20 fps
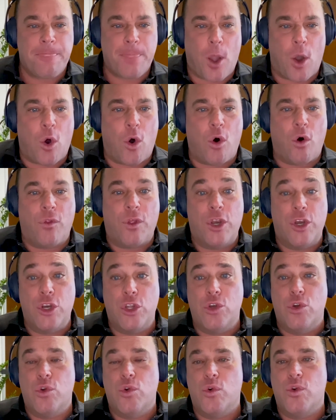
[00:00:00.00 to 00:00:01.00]
all the
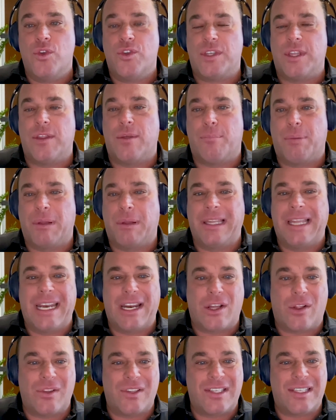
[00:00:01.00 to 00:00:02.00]
news and the
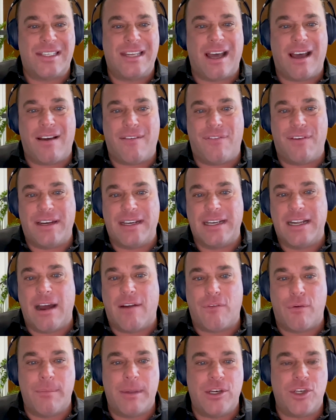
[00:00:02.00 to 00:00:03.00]
political stuff and
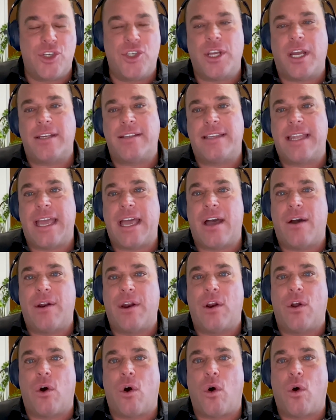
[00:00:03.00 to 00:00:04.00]
government shutdown
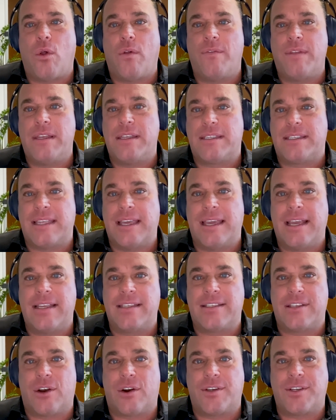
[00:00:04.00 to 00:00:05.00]
and all these
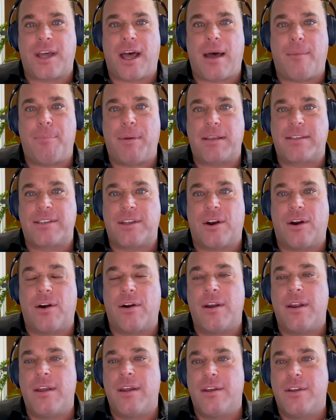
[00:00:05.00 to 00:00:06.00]
things that are topics that are
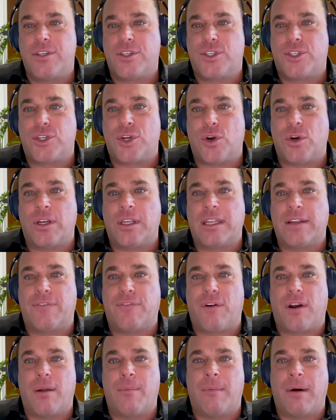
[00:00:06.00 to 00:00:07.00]
certainly
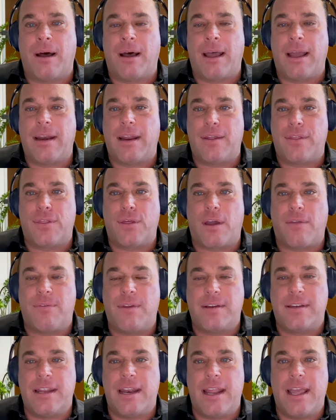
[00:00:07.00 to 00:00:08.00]
front of mind, I thought
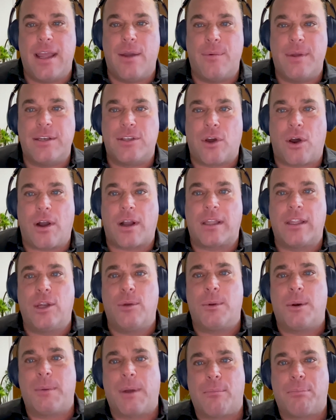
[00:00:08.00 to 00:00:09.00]
that today we'd talk a
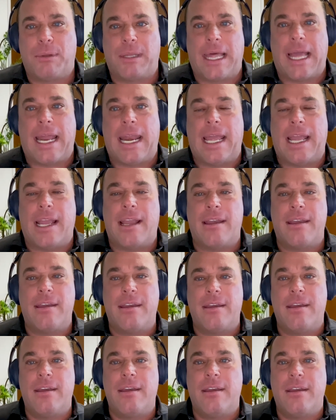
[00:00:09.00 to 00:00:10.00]
little bit about planning,
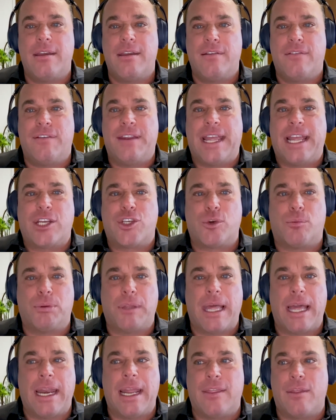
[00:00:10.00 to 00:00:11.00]
financial
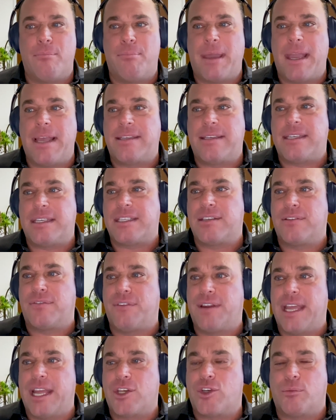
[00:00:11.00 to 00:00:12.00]
planning, the basics of
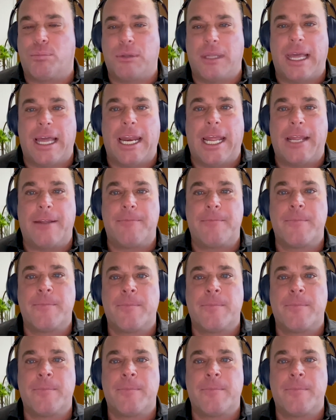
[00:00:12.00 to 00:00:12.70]
financial planning,